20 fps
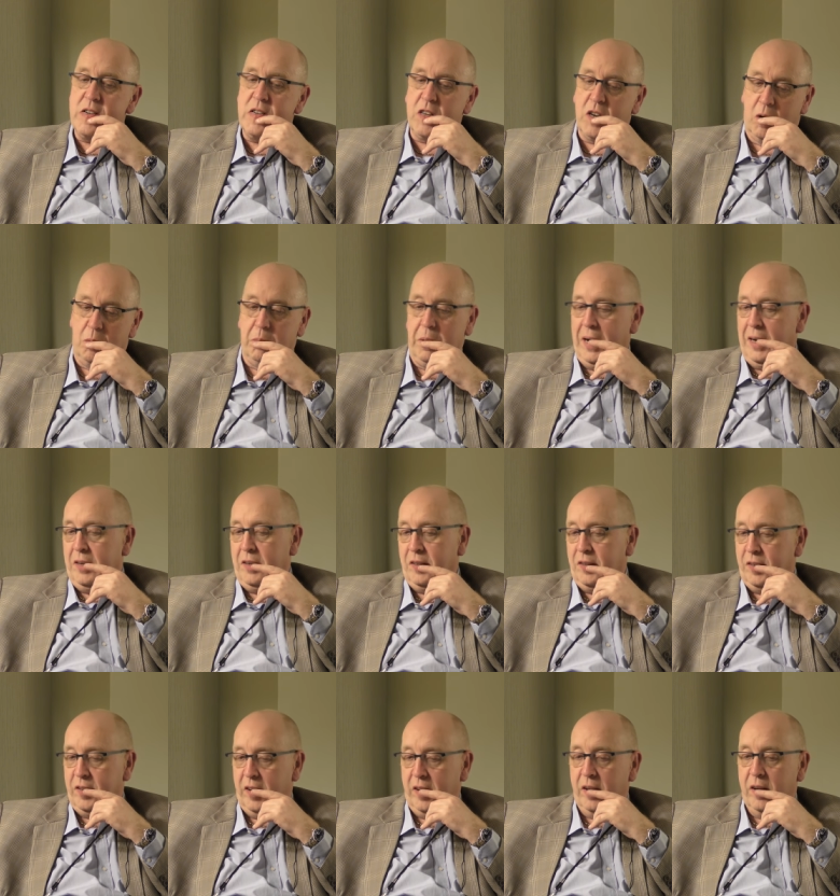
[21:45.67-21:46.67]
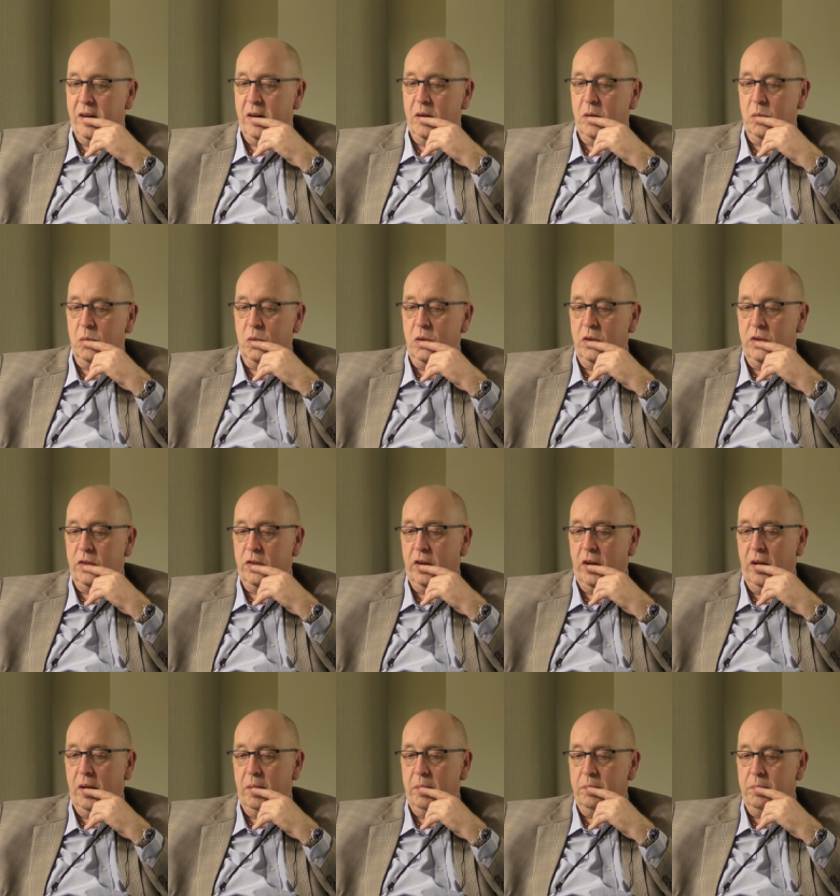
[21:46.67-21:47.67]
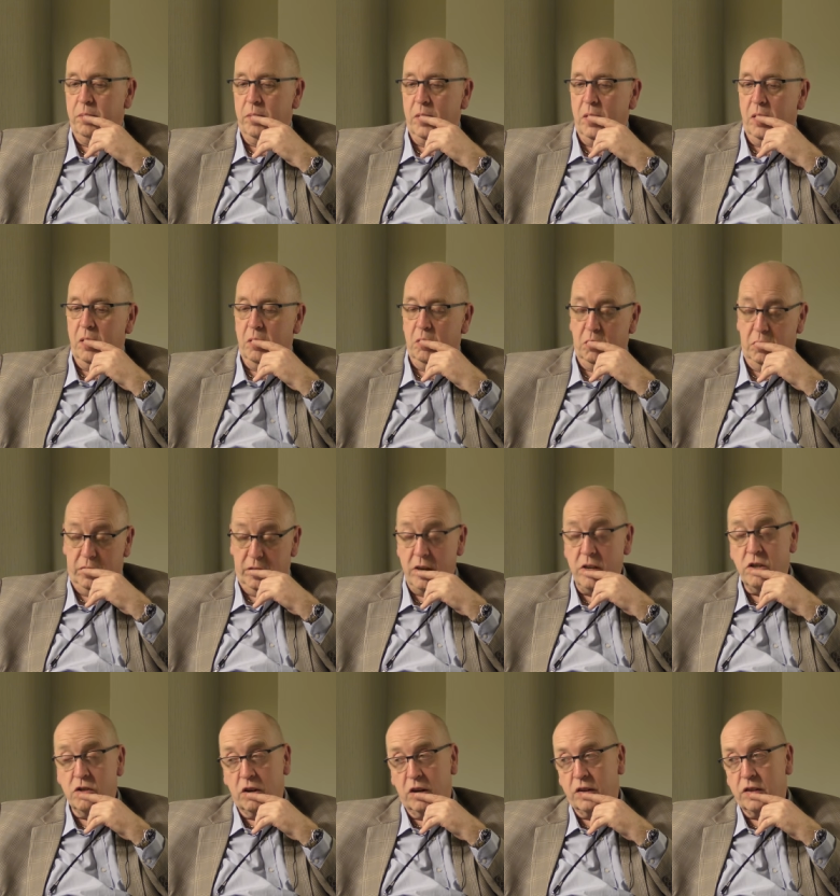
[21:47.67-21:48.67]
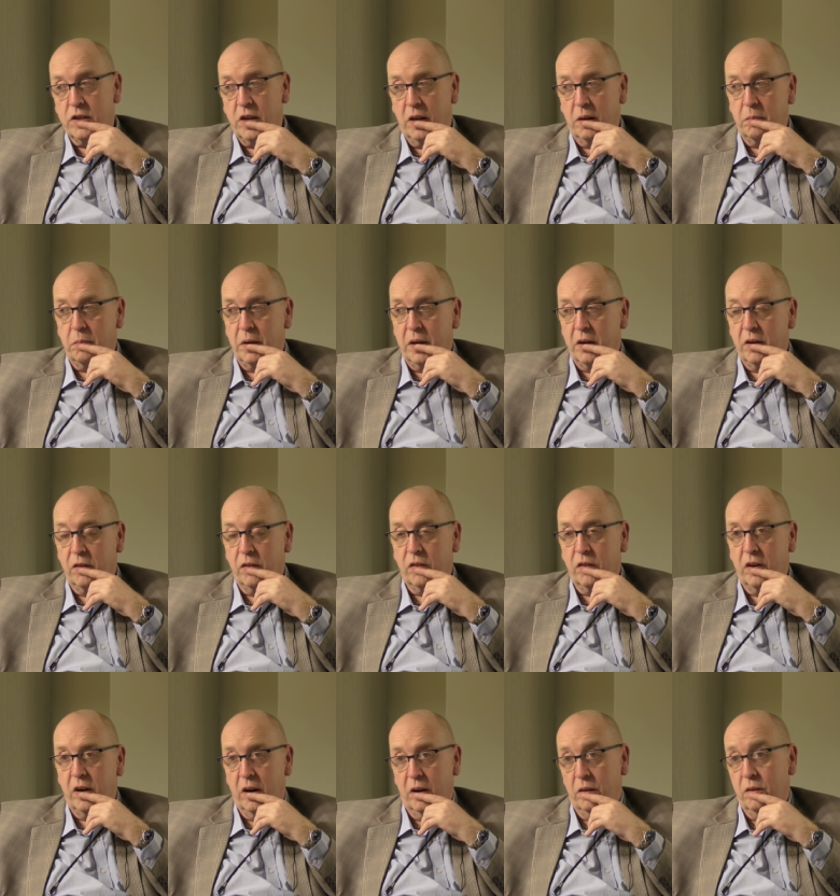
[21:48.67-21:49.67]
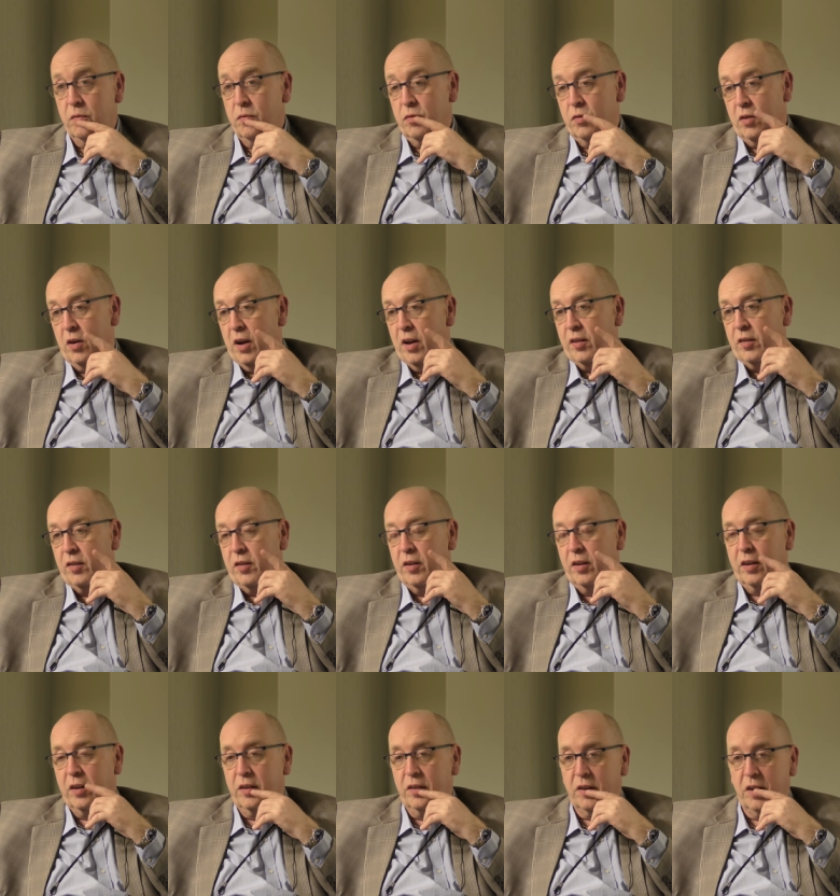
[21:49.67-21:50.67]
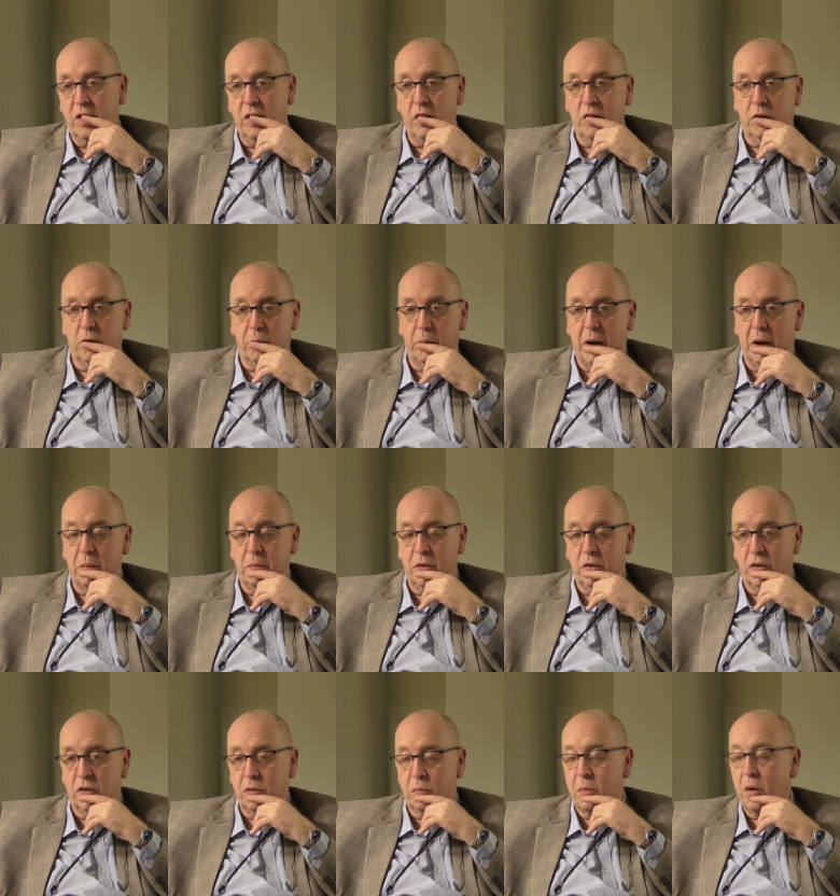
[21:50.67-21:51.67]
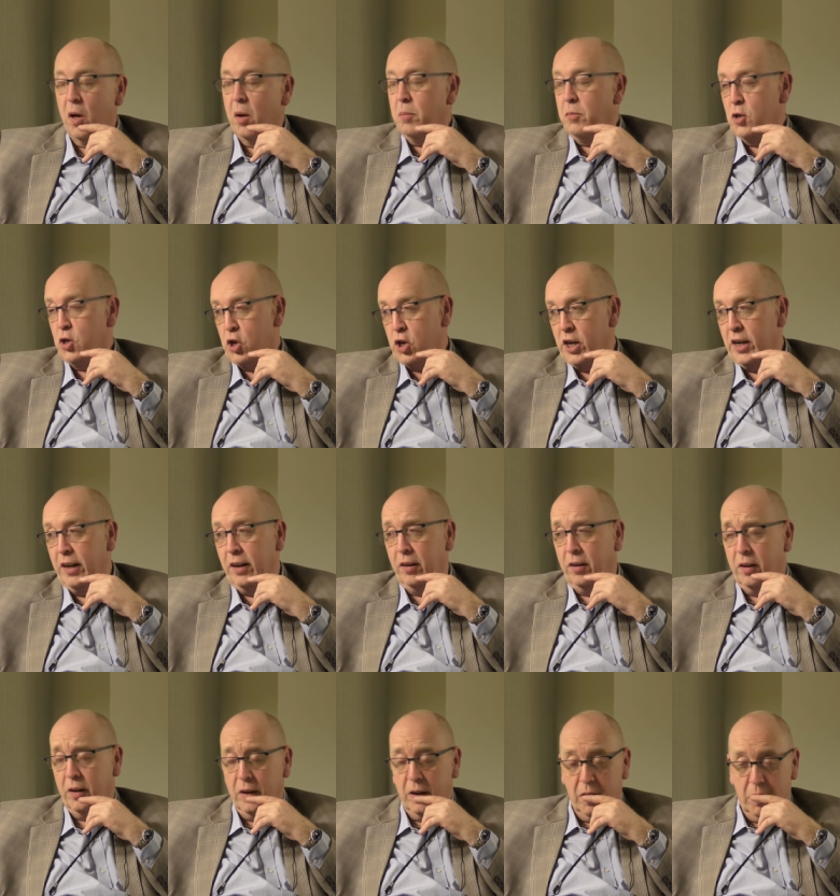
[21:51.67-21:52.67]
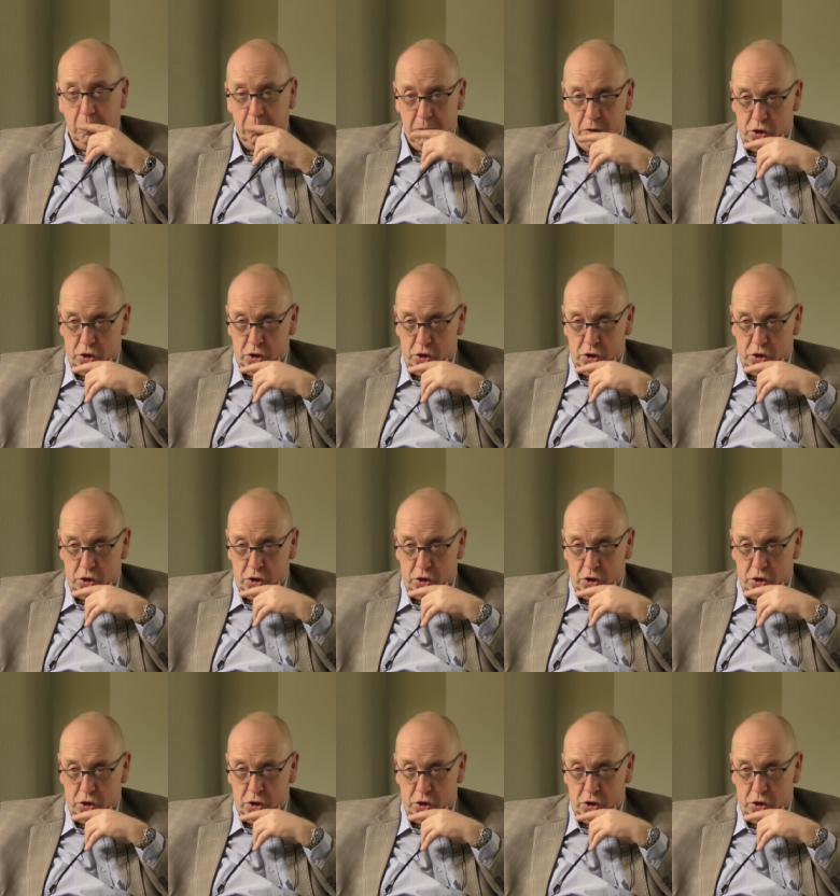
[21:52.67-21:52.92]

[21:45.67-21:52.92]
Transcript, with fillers: compact cassette was um, was interesting because you know for us to continue to be able to supply machine, mm-hmm.